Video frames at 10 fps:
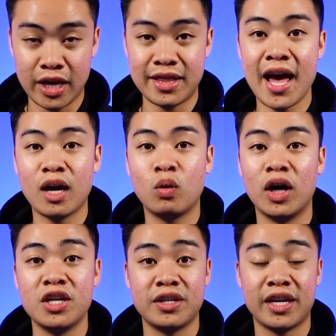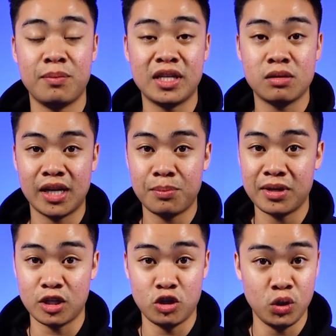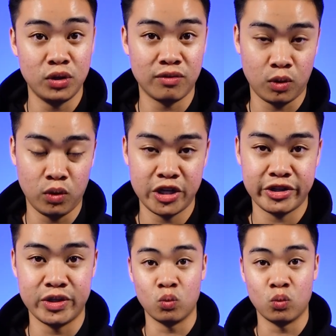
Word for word: And that question can be split up into two different questions.